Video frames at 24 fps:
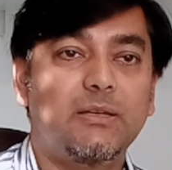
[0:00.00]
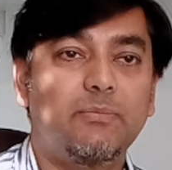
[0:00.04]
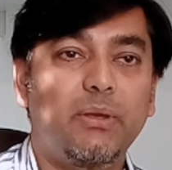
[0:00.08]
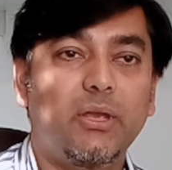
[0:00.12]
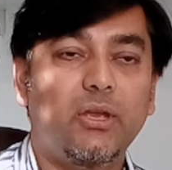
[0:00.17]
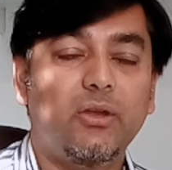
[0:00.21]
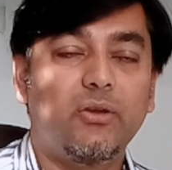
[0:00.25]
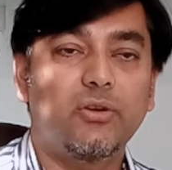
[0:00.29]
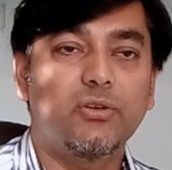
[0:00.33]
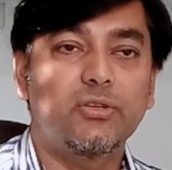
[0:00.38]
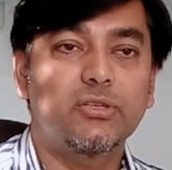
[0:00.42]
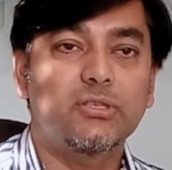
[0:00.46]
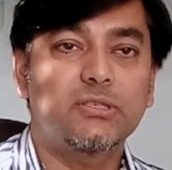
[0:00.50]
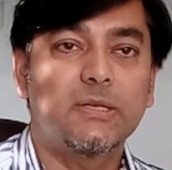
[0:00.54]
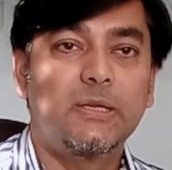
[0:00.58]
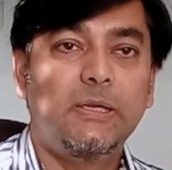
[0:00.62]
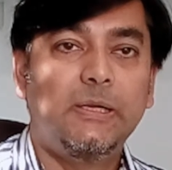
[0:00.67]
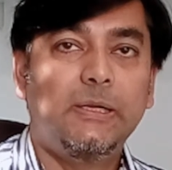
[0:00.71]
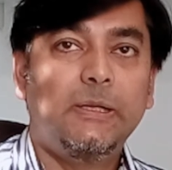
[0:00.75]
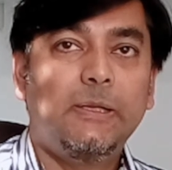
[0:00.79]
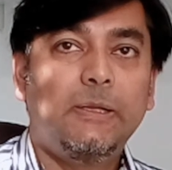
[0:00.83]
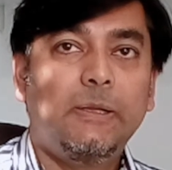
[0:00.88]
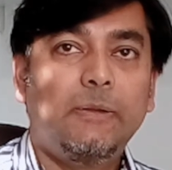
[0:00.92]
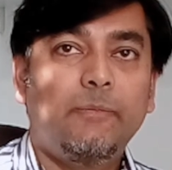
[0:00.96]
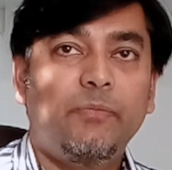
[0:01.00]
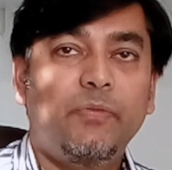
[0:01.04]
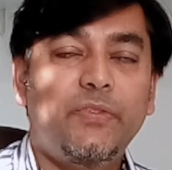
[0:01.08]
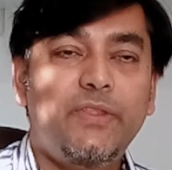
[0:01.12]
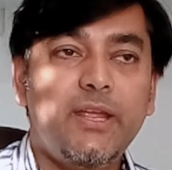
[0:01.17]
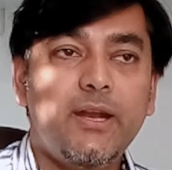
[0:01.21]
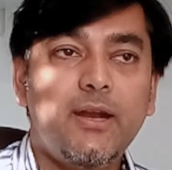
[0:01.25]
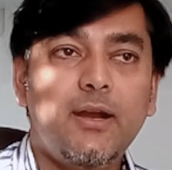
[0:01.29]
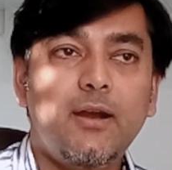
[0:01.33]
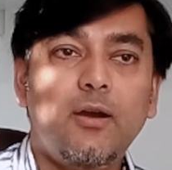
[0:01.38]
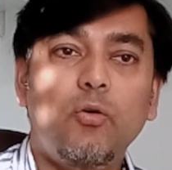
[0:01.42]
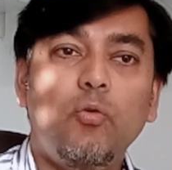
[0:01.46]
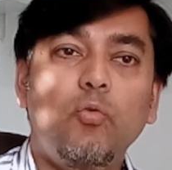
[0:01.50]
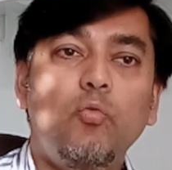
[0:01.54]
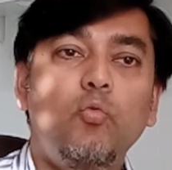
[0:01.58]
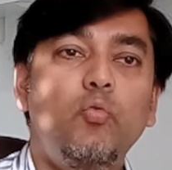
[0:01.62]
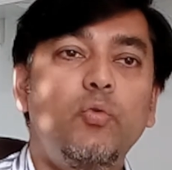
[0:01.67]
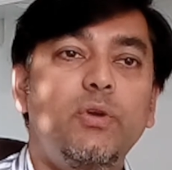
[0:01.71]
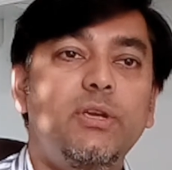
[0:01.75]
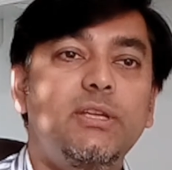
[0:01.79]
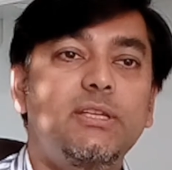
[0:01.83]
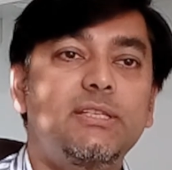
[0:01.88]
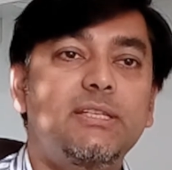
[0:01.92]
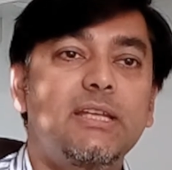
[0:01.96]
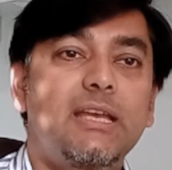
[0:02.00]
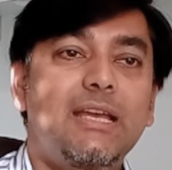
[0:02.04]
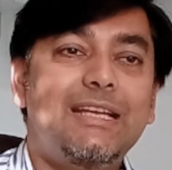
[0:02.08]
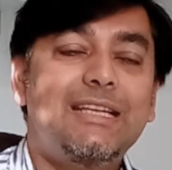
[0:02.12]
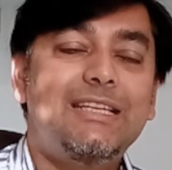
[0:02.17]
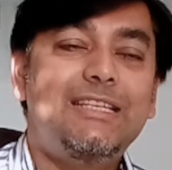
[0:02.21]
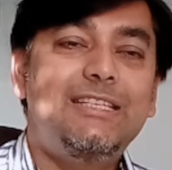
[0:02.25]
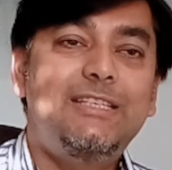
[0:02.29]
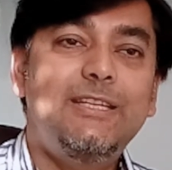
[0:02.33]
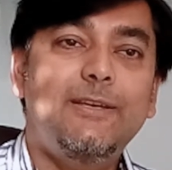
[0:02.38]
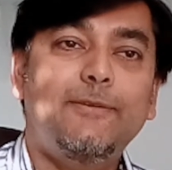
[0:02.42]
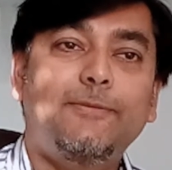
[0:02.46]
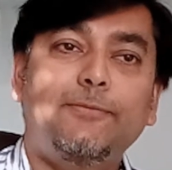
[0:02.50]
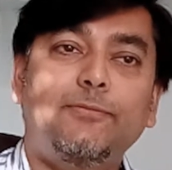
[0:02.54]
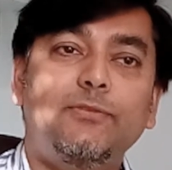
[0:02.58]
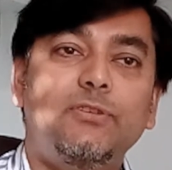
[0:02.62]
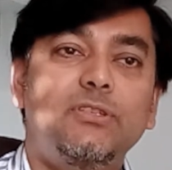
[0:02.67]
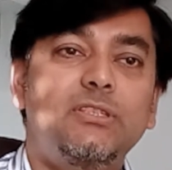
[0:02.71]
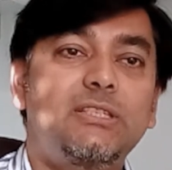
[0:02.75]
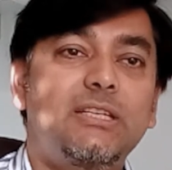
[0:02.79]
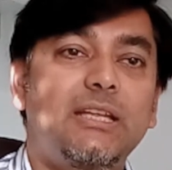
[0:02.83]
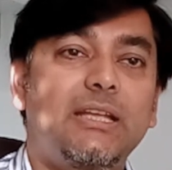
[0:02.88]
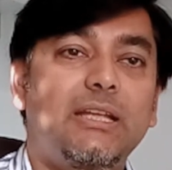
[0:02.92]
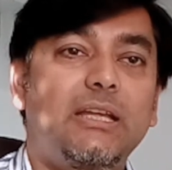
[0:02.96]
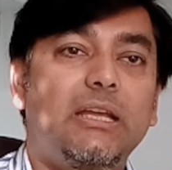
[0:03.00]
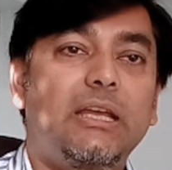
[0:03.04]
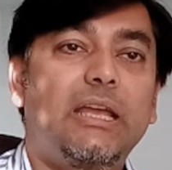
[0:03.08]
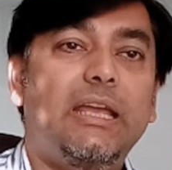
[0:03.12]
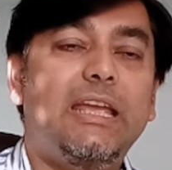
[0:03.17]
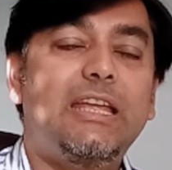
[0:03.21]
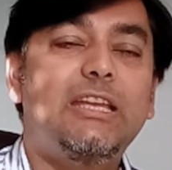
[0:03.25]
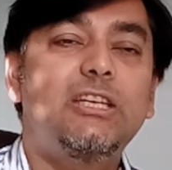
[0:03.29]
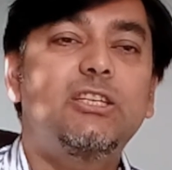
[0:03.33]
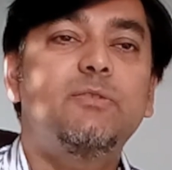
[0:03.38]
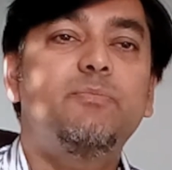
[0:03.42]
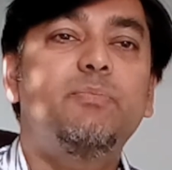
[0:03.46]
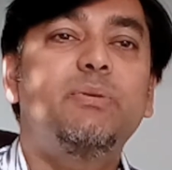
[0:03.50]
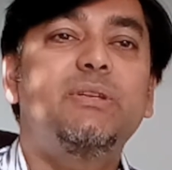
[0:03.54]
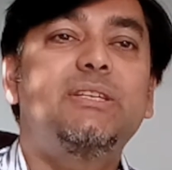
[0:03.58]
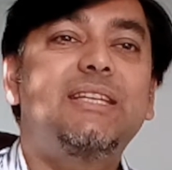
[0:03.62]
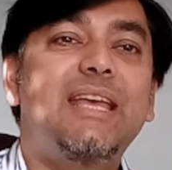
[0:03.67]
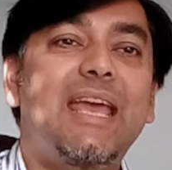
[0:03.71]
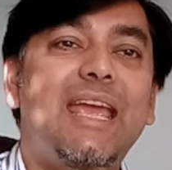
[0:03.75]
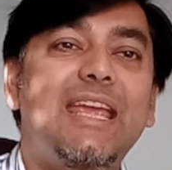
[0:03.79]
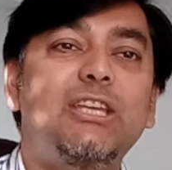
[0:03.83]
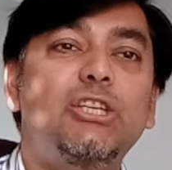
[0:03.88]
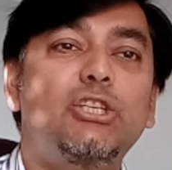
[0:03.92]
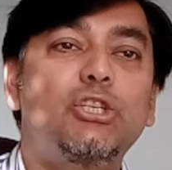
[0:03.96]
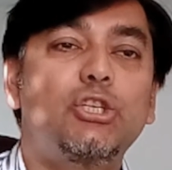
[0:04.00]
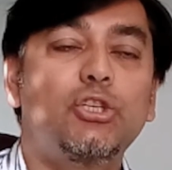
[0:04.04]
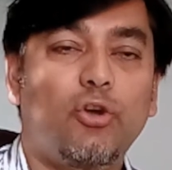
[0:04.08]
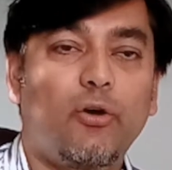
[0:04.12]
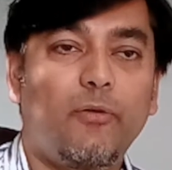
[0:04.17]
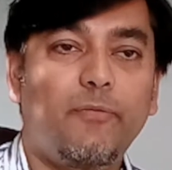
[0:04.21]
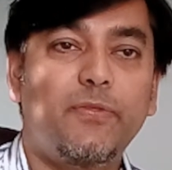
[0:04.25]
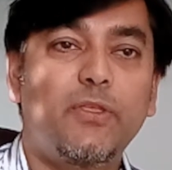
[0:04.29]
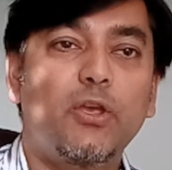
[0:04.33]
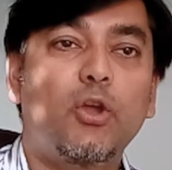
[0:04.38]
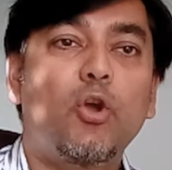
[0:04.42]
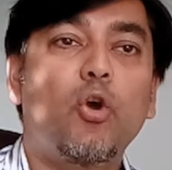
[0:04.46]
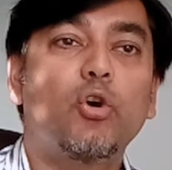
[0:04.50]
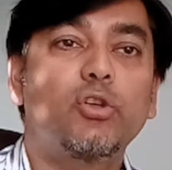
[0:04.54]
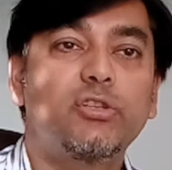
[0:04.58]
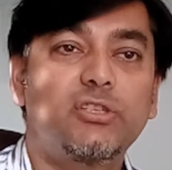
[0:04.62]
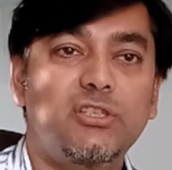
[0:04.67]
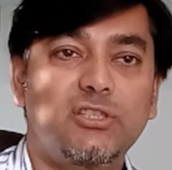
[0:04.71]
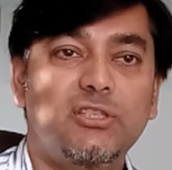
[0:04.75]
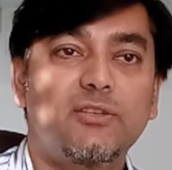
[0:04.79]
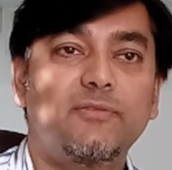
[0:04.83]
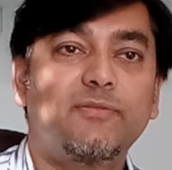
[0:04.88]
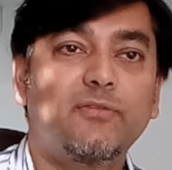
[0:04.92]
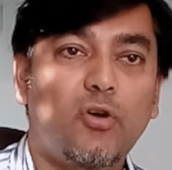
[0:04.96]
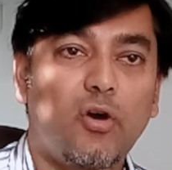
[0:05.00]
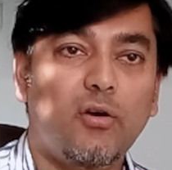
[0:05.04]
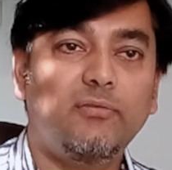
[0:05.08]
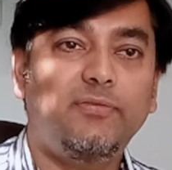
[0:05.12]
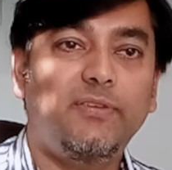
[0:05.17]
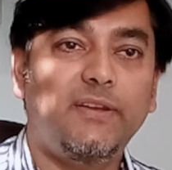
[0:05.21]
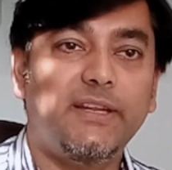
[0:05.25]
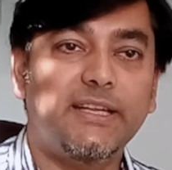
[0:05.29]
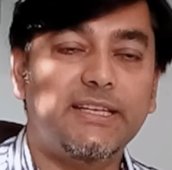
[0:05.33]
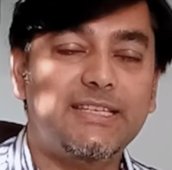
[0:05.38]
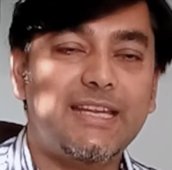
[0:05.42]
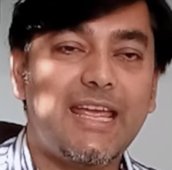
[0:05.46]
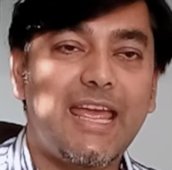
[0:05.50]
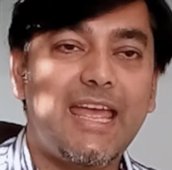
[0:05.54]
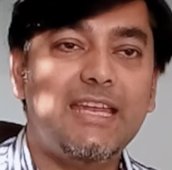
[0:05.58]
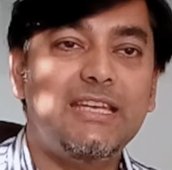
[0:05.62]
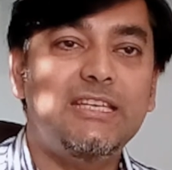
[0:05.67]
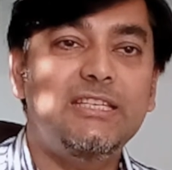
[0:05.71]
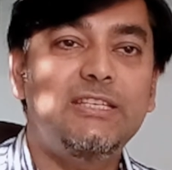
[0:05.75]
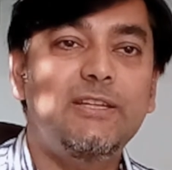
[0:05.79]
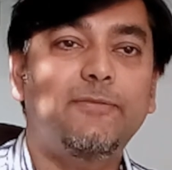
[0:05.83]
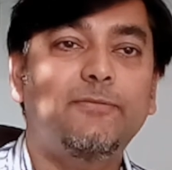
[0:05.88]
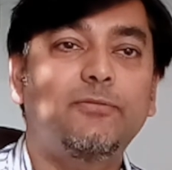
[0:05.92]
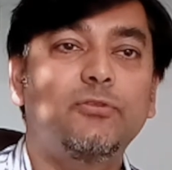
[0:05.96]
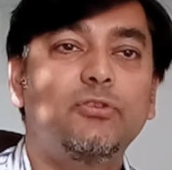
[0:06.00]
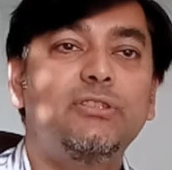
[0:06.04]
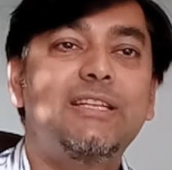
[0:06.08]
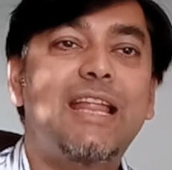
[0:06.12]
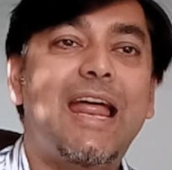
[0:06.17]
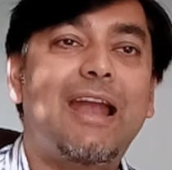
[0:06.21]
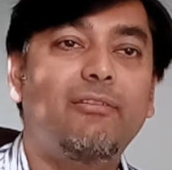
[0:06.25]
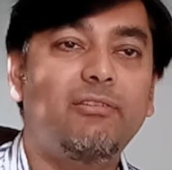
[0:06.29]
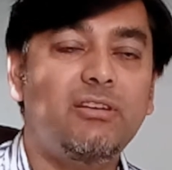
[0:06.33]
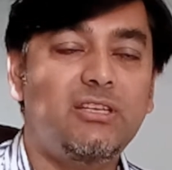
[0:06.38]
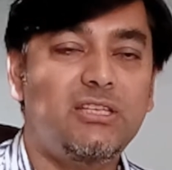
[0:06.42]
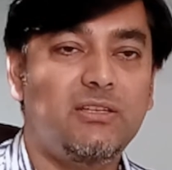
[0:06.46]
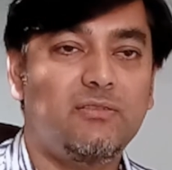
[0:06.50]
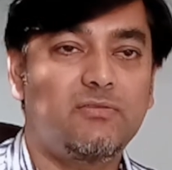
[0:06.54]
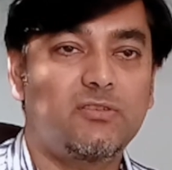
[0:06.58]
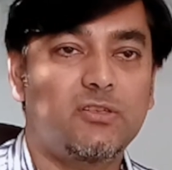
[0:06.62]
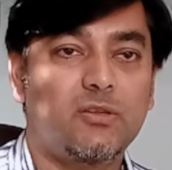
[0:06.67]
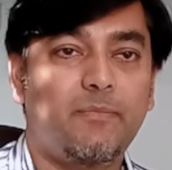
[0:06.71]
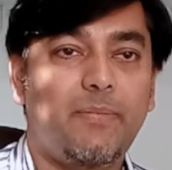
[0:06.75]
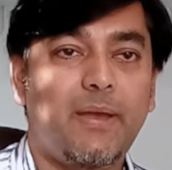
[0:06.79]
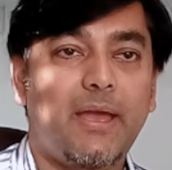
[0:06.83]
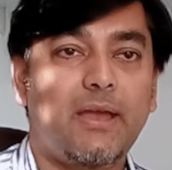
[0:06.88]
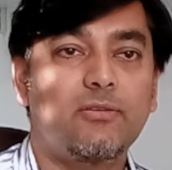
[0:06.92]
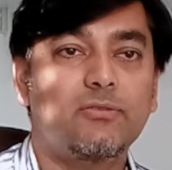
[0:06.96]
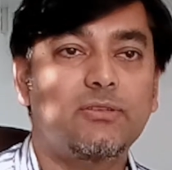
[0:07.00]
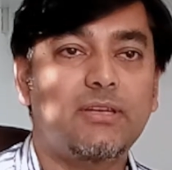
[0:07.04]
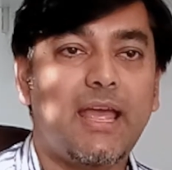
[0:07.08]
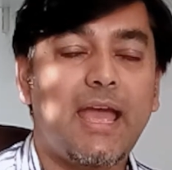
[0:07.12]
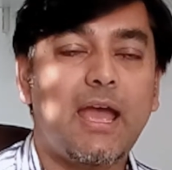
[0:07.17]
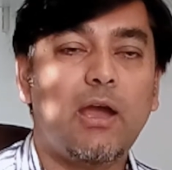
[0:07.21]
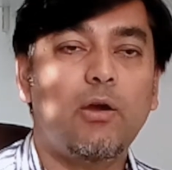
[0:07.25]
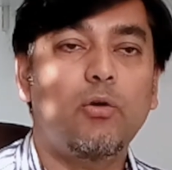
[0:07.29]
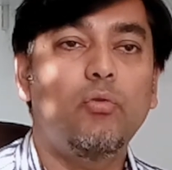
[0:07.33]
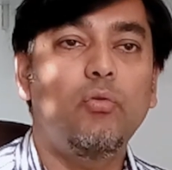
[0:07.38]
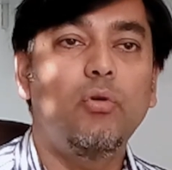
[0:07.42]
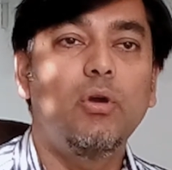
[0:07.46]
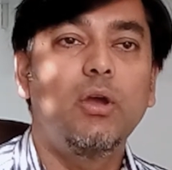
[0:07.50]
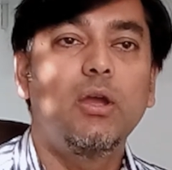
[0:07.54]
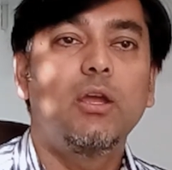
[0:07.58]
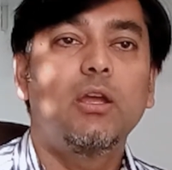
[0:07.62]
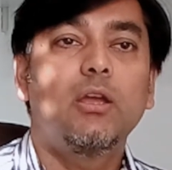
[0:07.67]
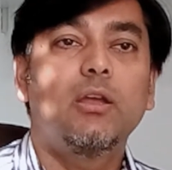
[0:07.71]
because there are always different interpretation of the causes of conflict and different narratives about how